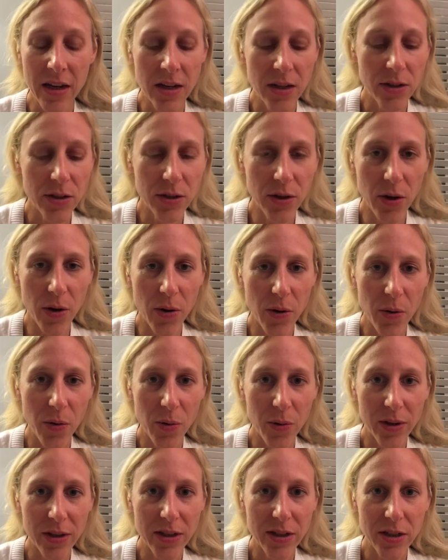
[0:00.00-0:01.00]

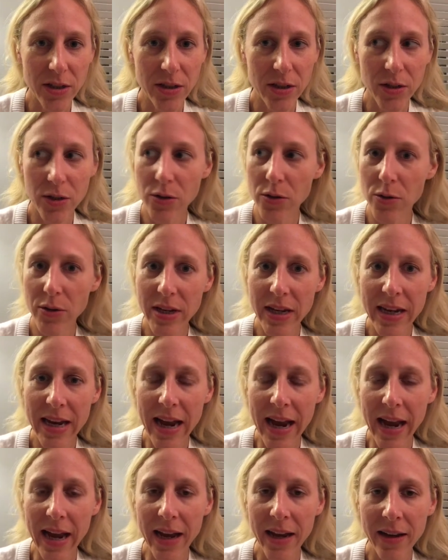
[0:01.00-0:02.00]
So Suzuki
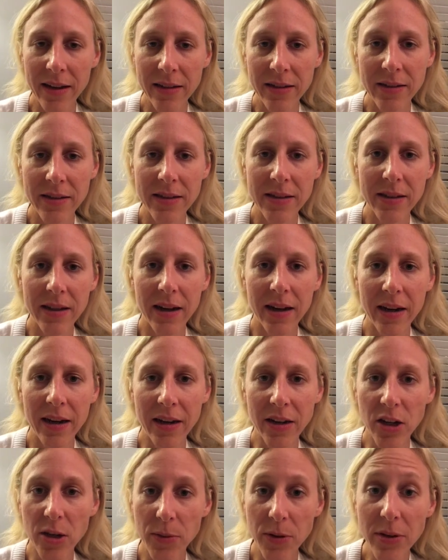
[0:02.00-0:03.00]
as
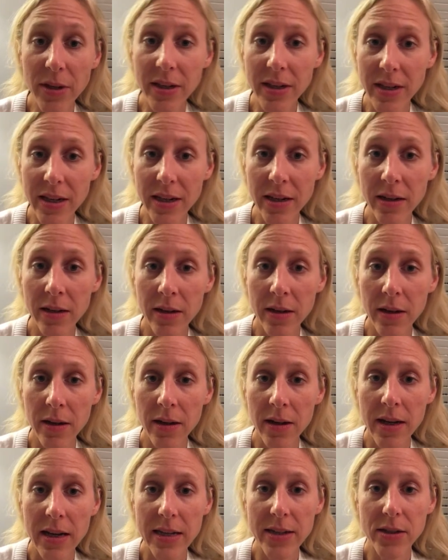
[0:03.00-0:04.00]
a community
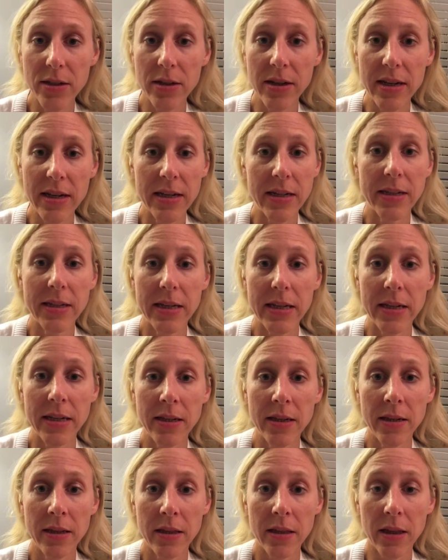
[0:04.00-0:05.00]
is
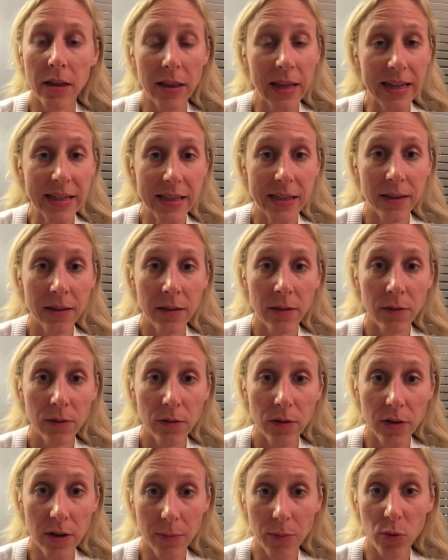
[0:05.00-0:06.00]
in the lesson
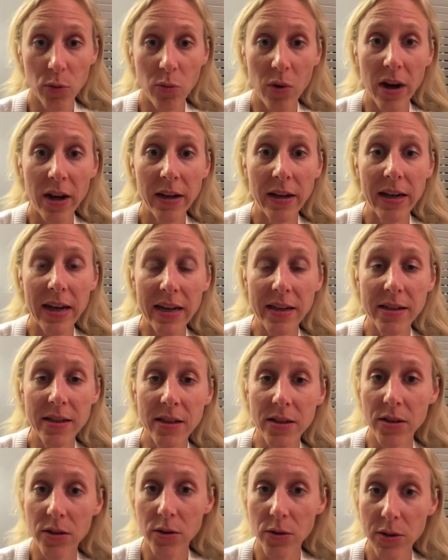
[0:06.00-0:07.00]
number 1 as
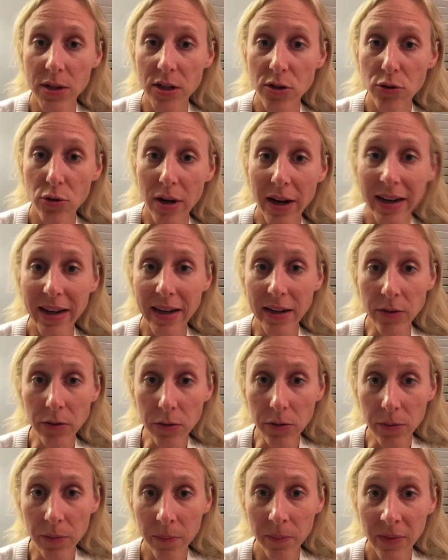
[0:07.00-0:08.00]
the Suzuki
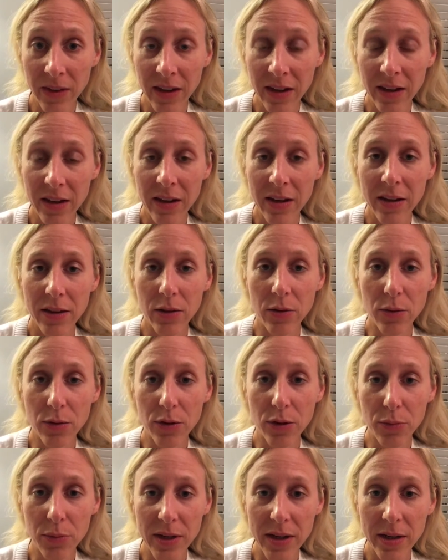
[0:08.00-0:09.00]
triangle. There are
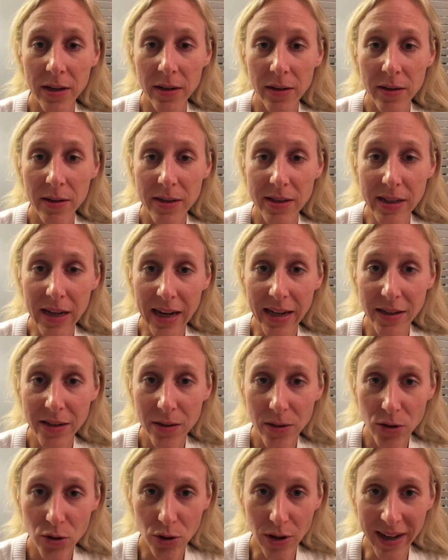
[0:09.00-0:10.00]
3 sides
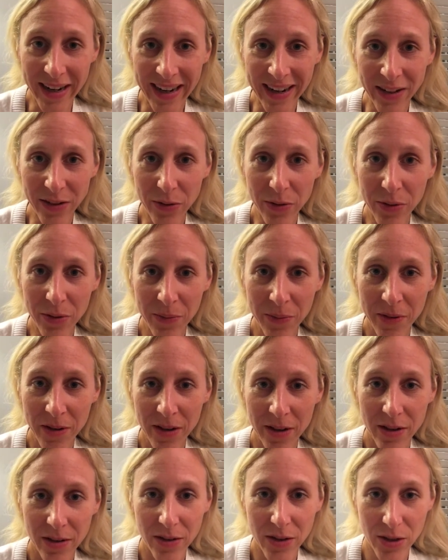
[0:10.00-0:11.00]
of the triangle:
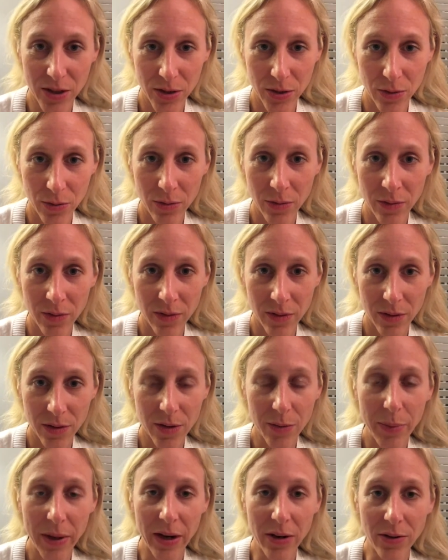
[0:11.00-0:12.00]
the student,
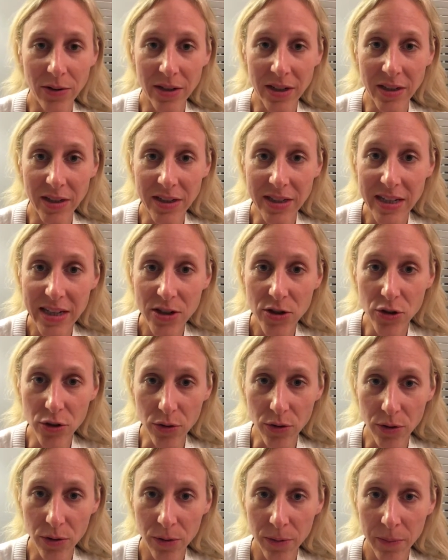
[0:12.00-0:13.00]
the parent, and the
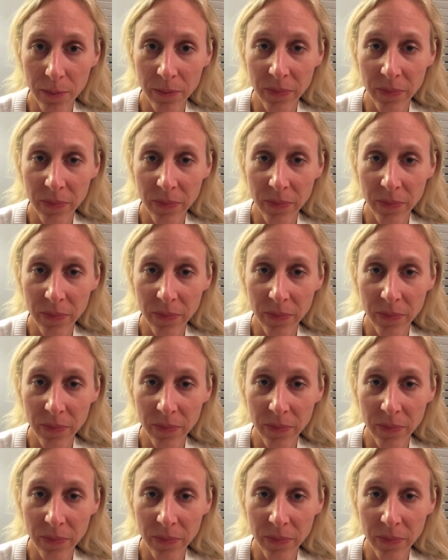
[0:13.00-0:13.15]
teacher.